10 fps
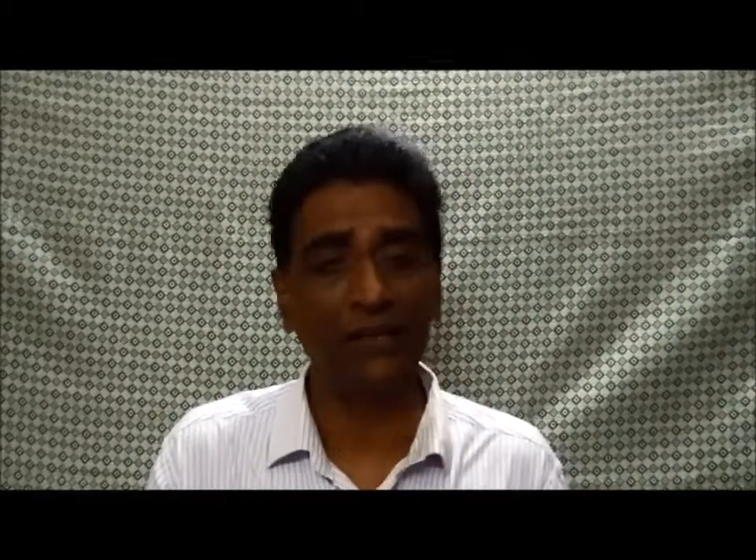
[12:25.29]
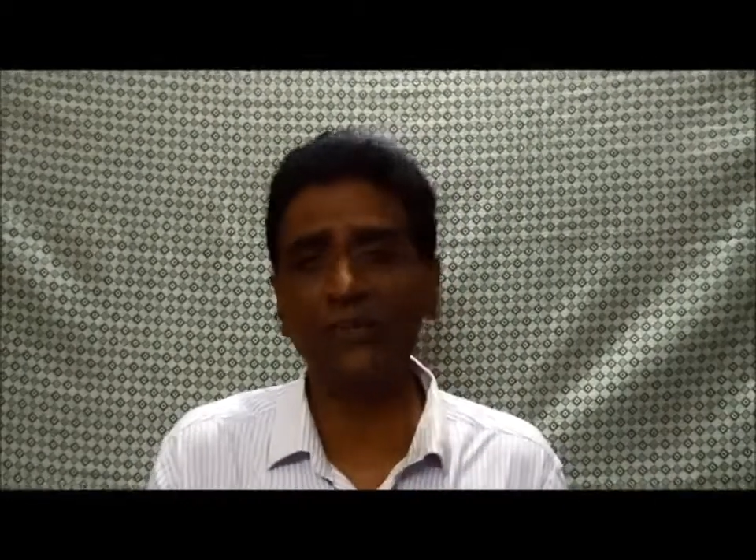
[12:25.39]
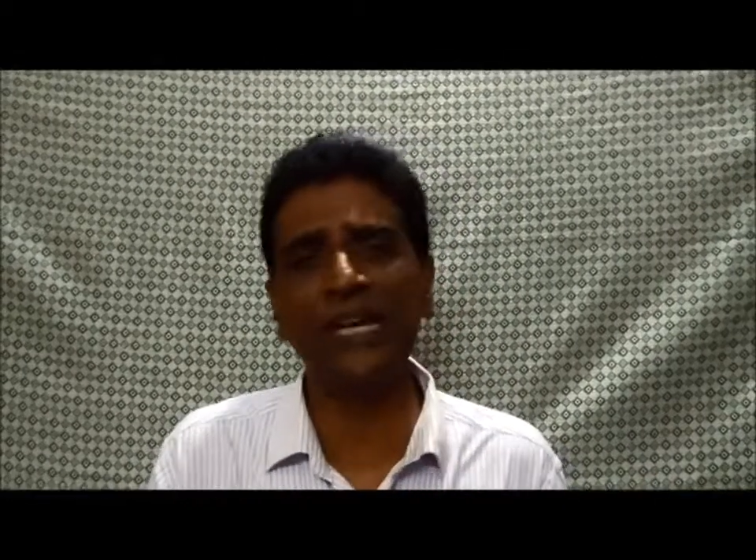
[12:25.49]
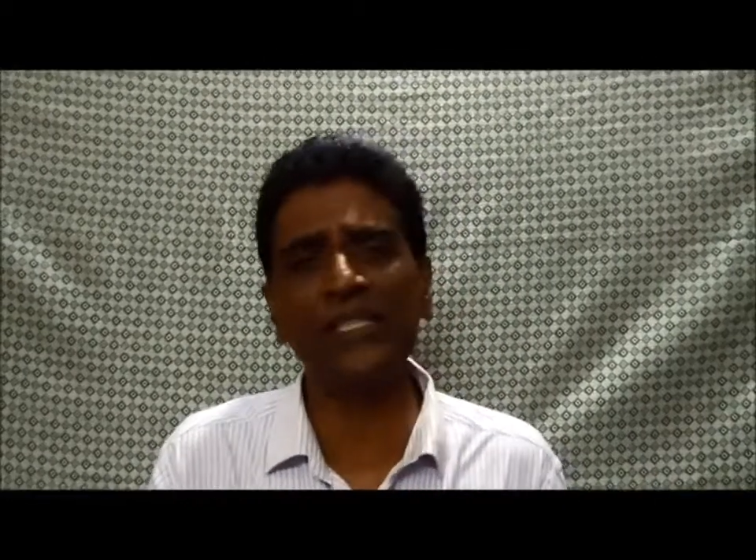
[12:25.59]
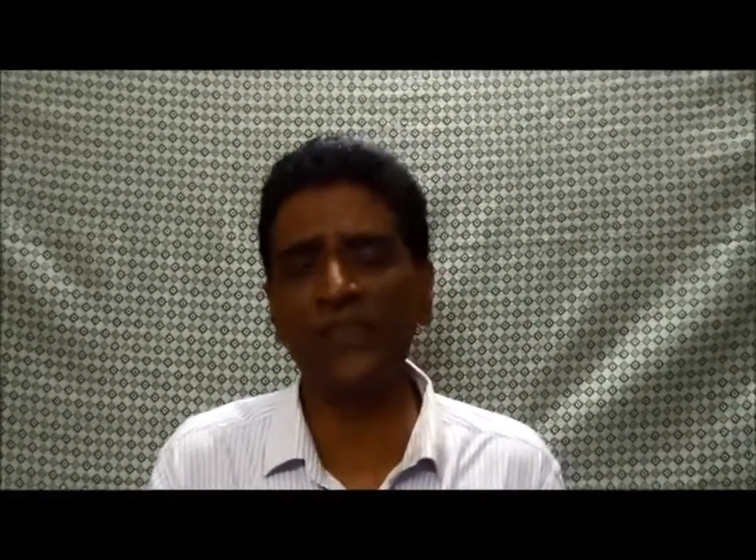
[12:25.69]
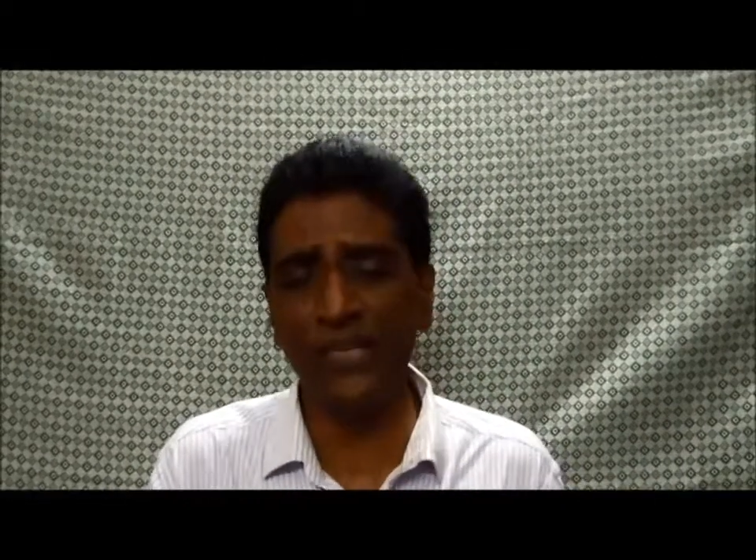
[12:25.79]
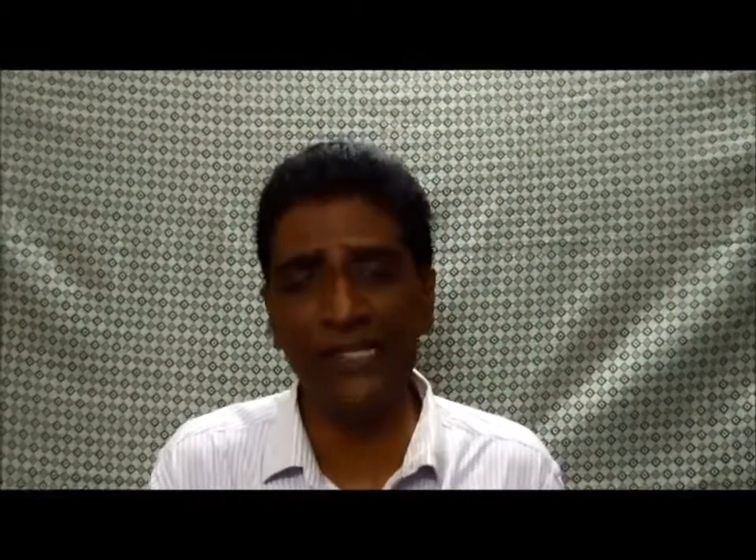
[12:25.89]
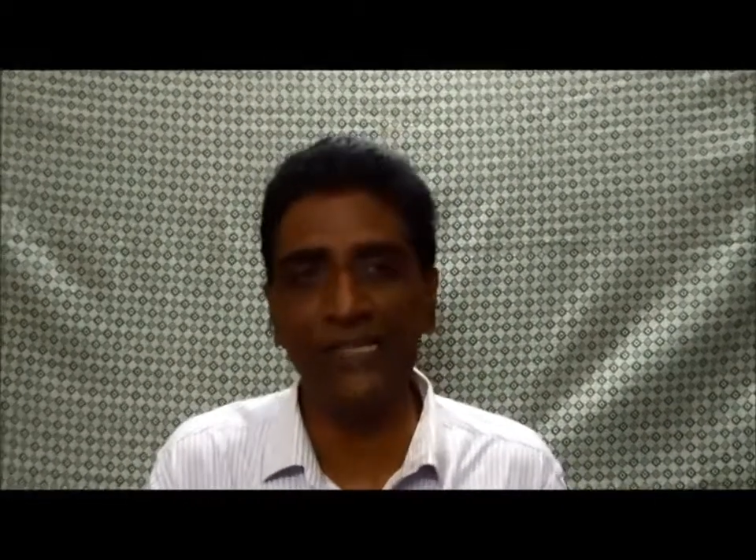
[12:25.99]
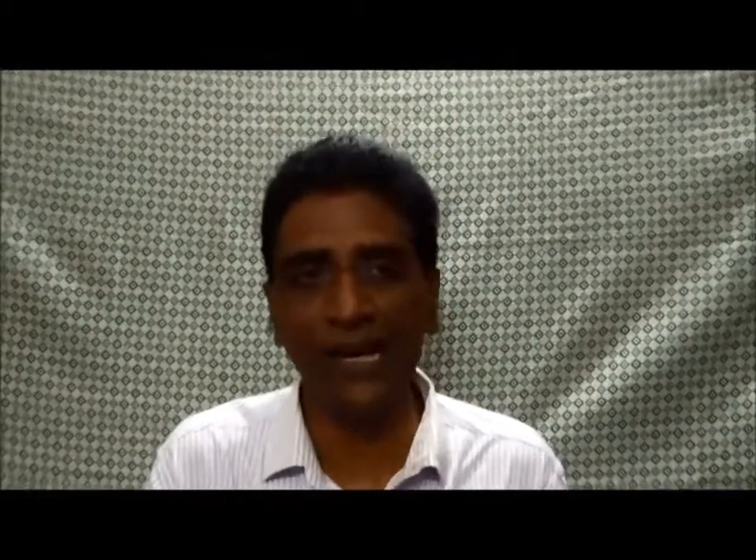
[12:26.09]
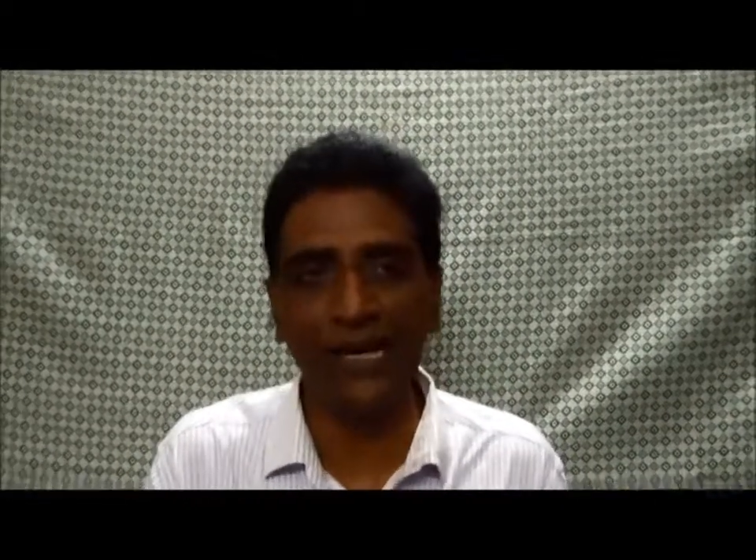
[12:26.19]
Now that's very
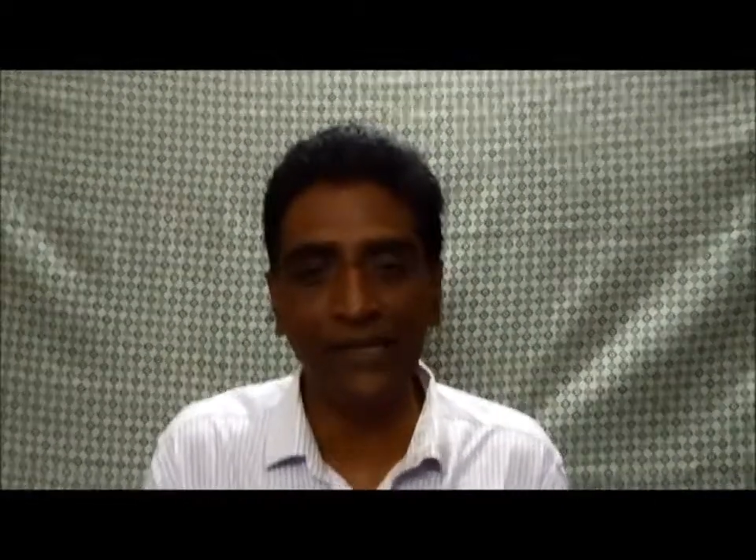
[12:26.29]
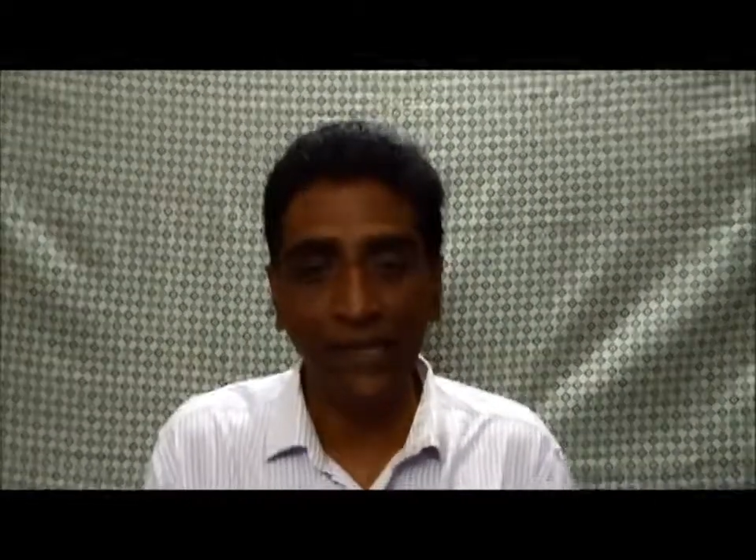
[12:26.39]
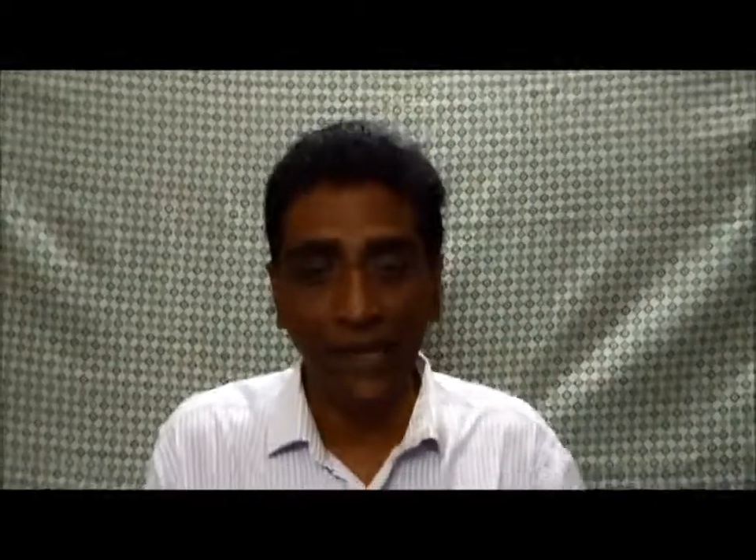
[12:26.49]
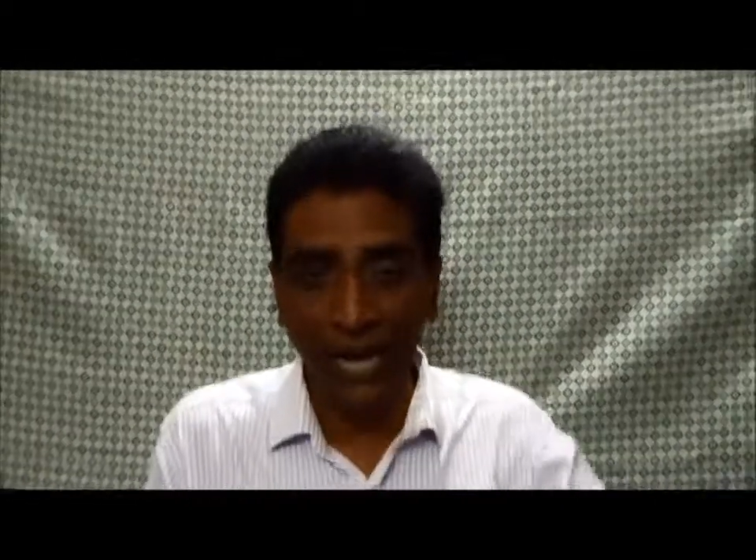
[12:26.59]
sad.